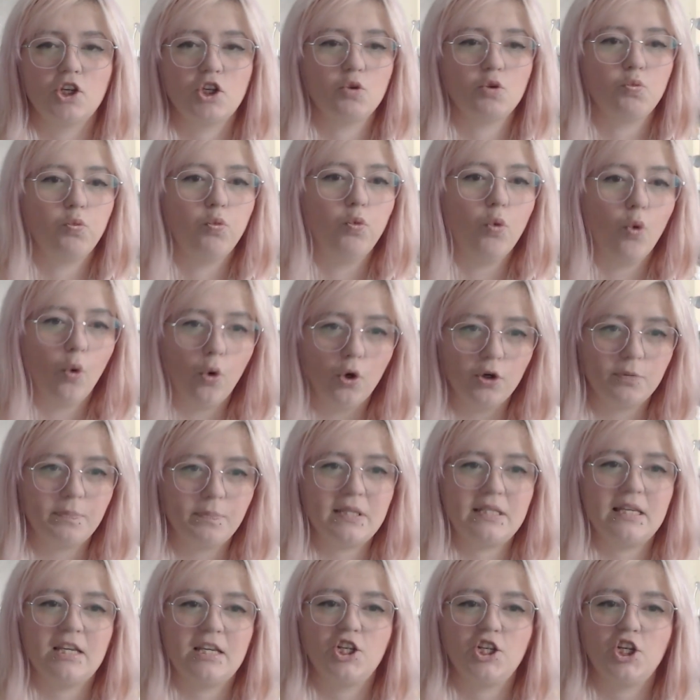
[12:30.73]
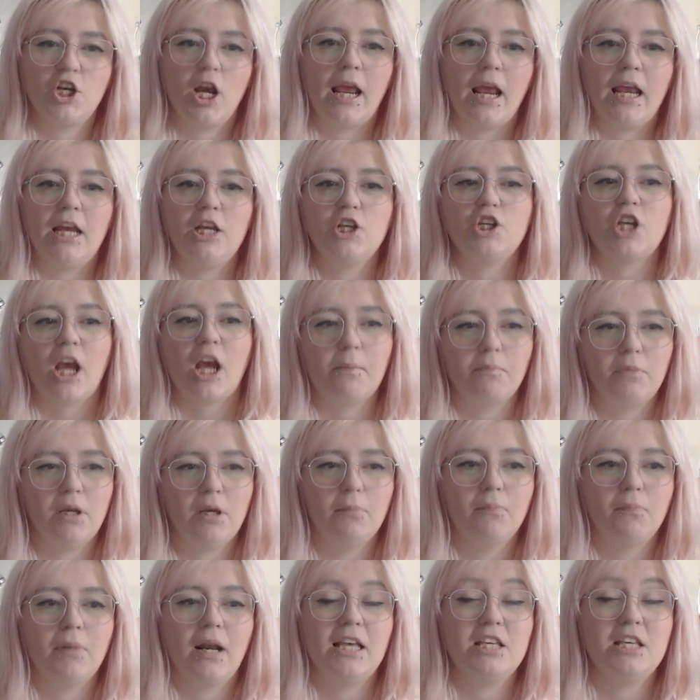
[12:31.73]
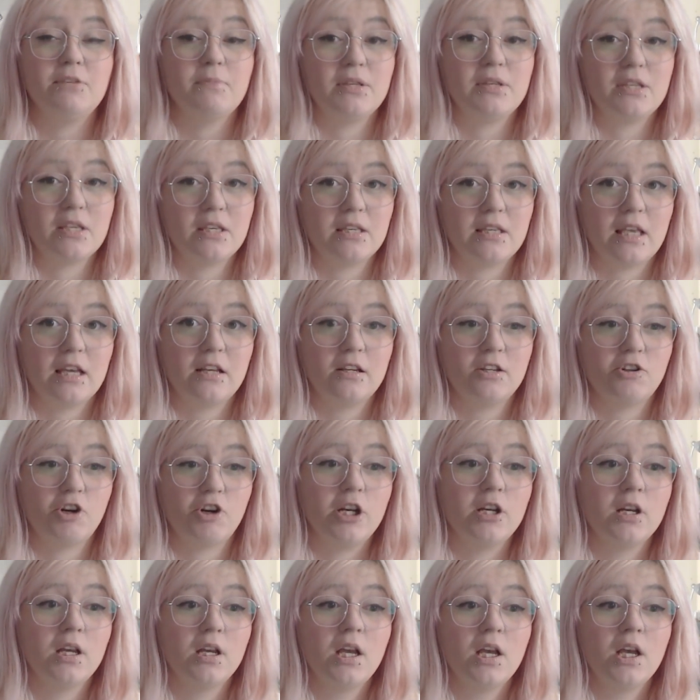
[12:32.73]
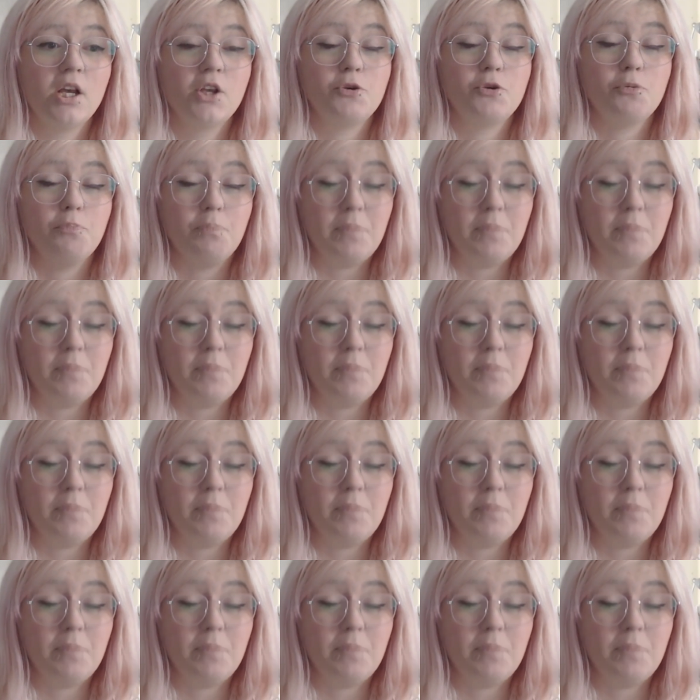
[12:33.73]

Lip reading: such as ward positioning, champion placements, etc.